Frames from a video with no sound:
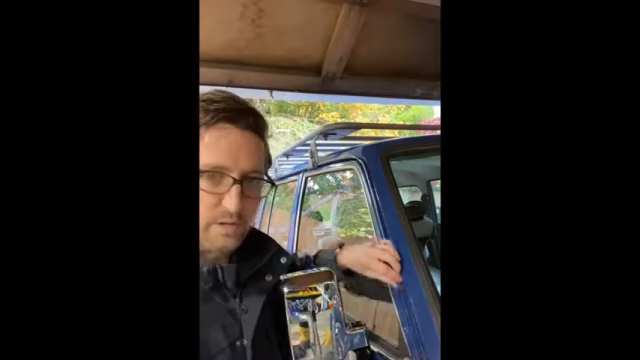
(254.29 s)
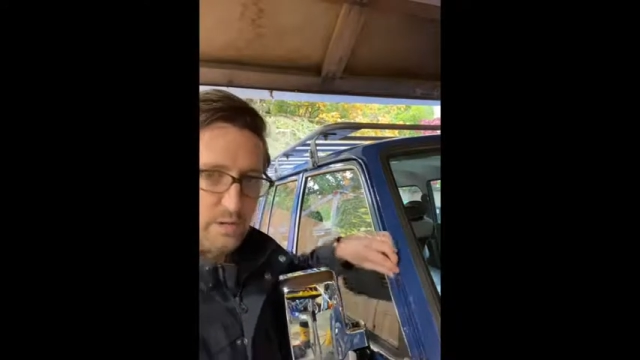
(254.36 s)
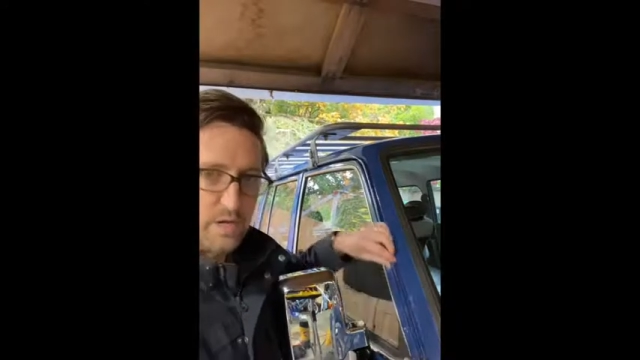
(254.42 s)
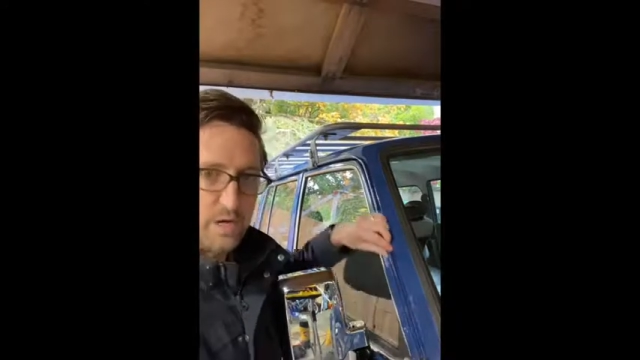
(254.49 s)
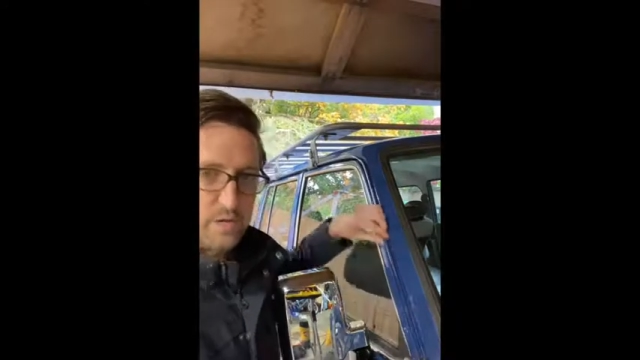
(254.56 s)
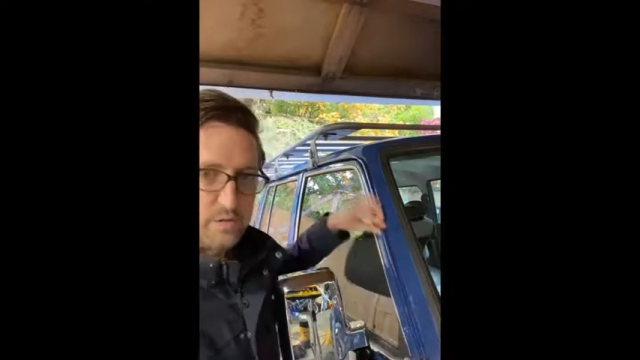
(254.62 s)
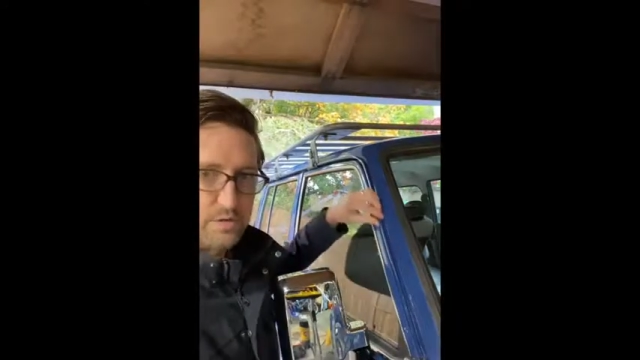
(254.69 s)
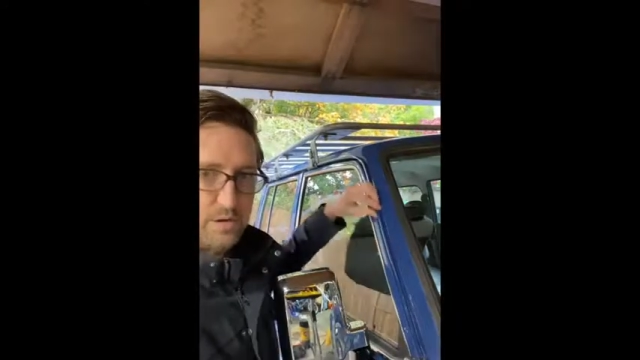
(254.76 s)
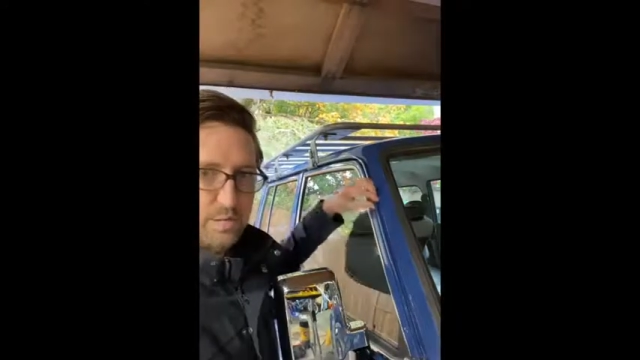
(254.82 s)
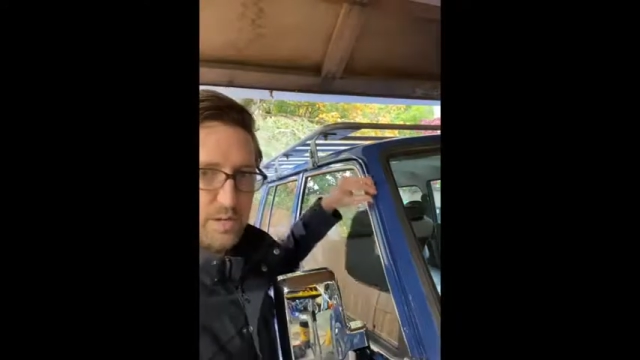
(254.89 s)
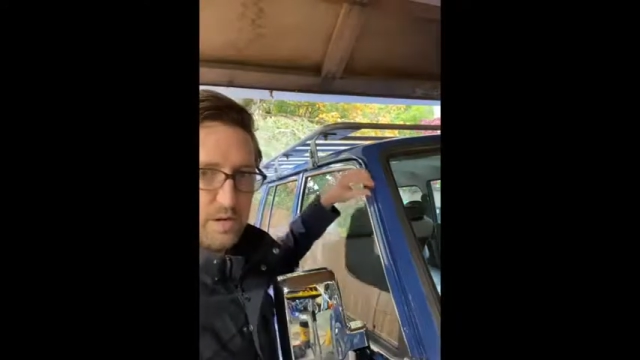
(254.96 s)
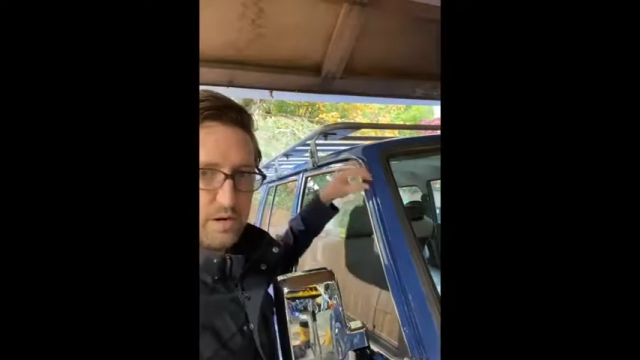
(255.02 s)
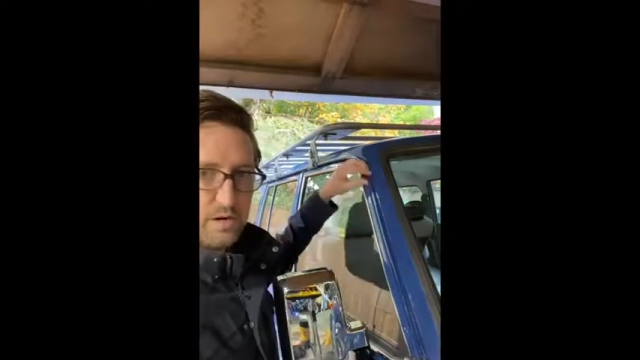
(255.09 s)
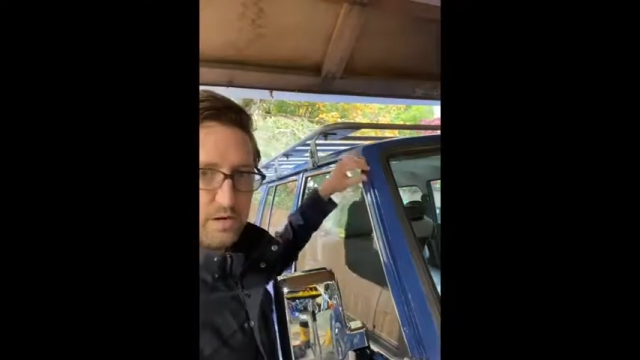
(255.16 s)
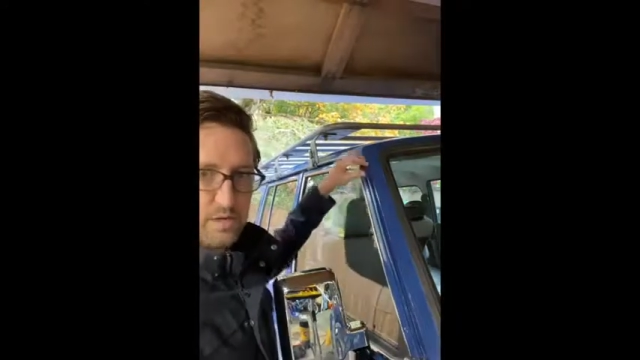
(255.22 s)
gutter trim
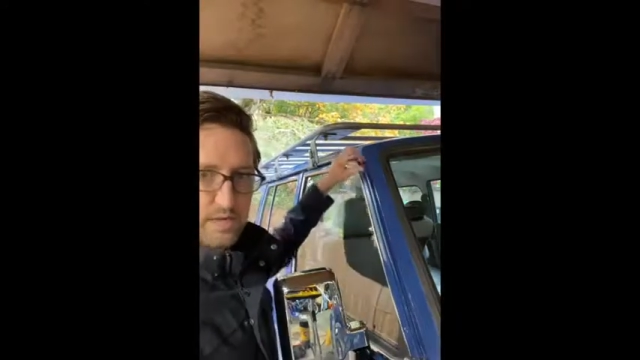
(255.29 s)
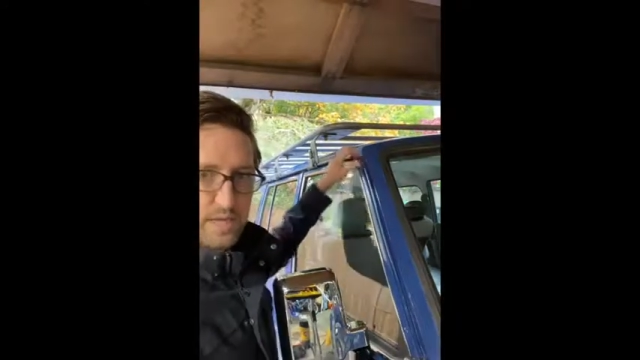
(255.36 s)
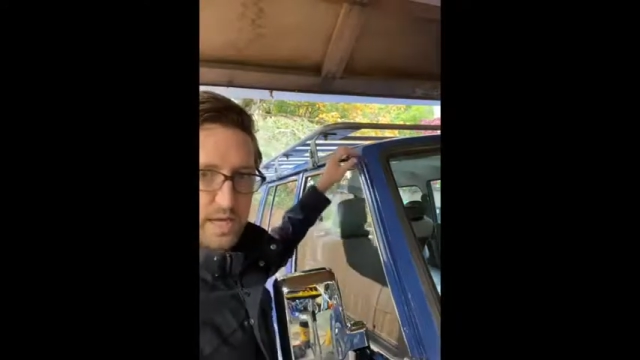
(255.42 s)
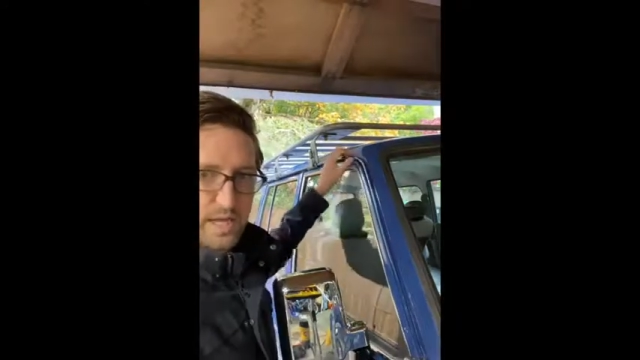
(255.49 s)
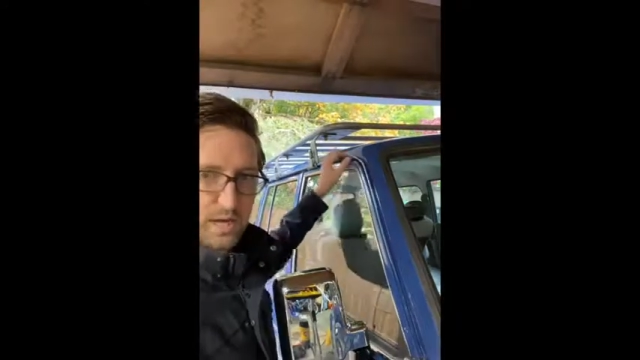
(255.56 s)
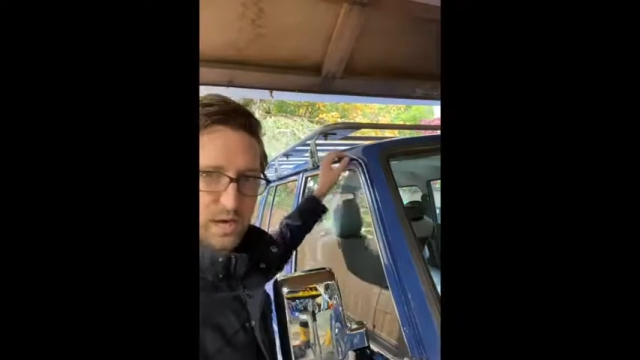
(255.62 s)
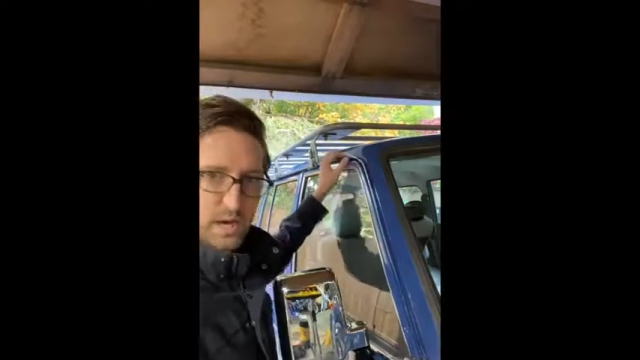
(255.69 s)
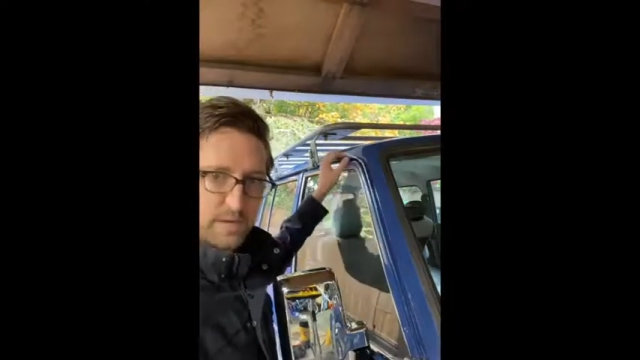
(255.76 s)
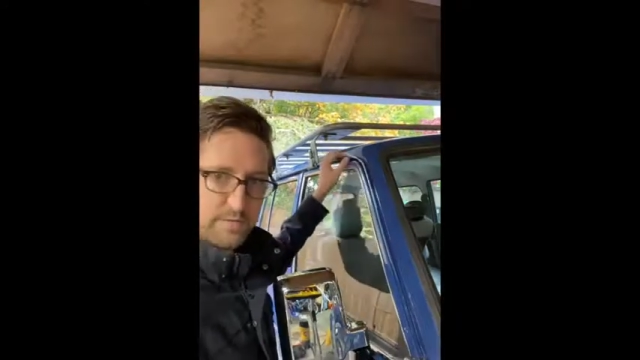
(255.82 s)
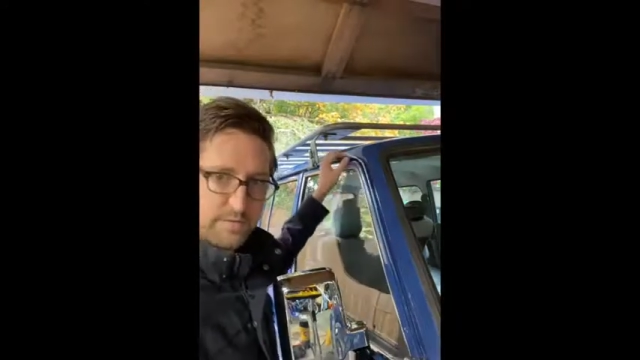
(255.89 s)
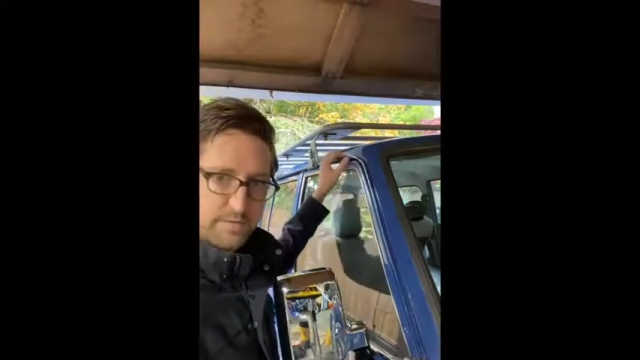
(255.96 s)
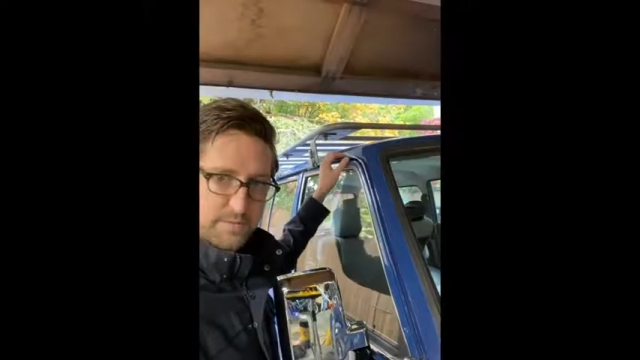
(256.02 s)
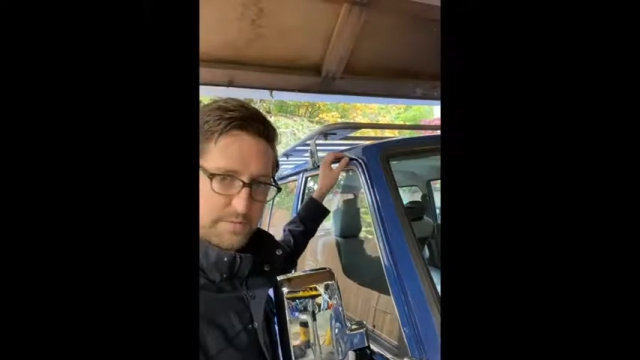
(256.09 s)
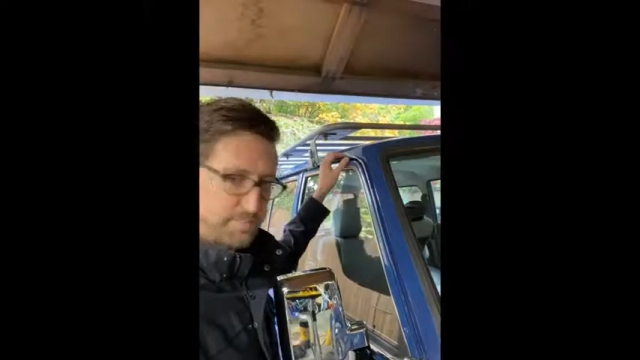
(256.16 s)
here, take it off,